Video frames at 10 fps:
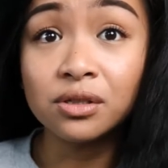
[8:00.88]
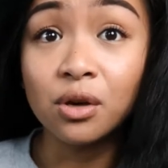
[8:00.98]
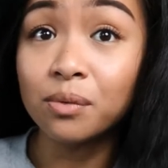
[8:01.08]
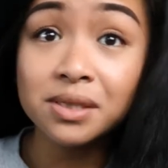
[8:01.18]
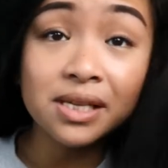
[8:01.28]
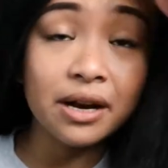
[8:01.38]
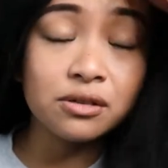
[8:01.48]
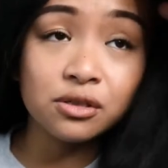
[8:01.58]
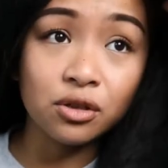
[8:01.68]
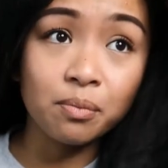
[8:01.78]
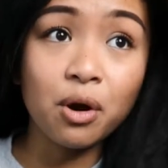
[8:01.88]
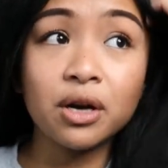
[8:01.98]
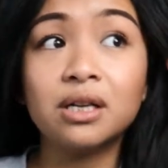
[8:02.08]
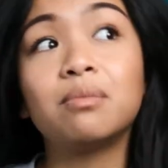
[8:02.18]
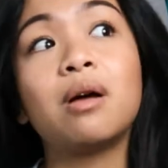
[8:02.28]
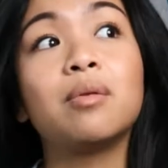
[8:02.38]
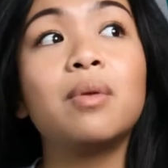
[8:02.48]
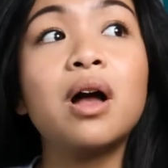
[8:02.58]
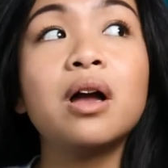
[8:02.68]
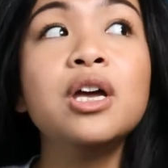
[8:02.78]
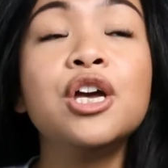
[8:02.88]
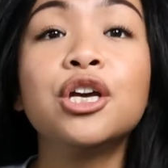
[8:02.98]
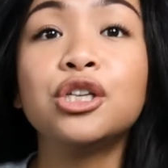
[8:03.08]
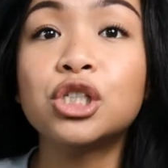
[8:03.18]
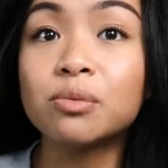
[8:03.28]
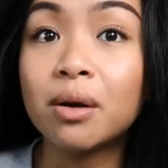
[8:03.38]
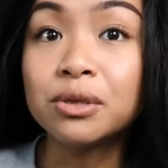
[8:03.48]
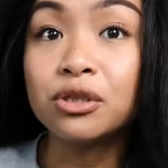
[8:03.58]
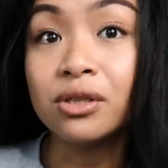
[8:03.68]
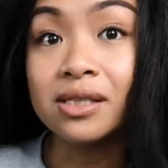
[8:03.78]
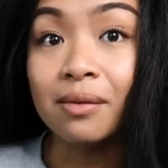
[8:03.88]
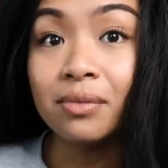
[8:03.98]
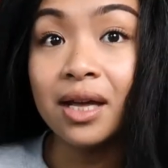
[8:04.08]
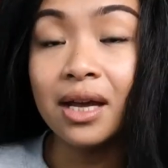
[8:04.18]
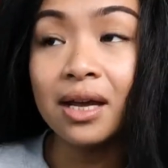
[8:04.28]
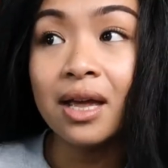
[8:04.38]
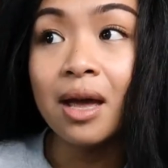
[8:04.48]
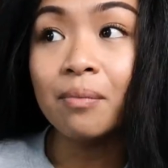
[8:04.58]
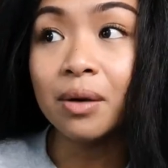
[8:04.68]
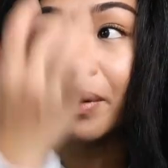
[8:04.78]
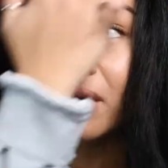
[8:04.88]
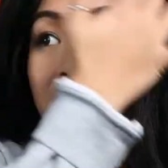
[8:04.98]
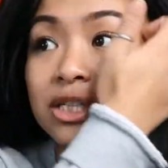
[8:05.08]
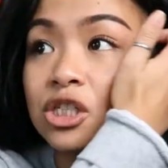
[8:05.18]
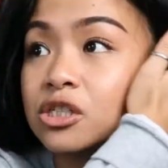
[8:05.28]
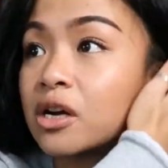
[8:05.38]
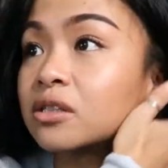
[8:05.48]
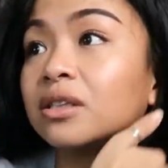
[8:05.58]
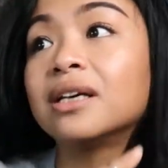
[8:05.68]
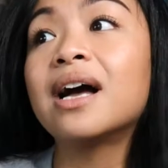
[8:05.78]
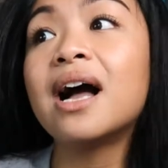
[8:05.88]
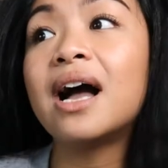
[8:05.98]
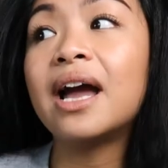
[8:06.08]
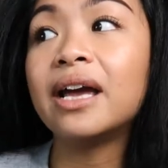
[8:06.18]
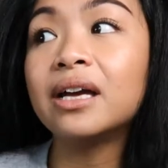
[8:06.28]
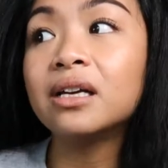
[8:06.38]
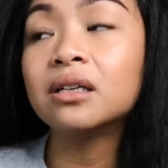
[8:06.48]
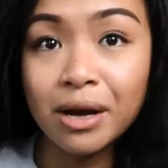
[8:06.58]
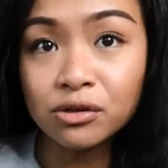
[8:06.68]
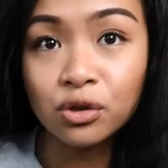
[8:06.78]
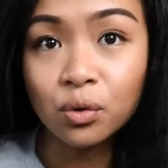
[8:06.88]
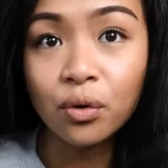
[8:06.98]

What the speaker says: to go upstairs to their party, blah, blah, blah. You should probably do the same thing. But apparently she talked to the guy, the bouncer in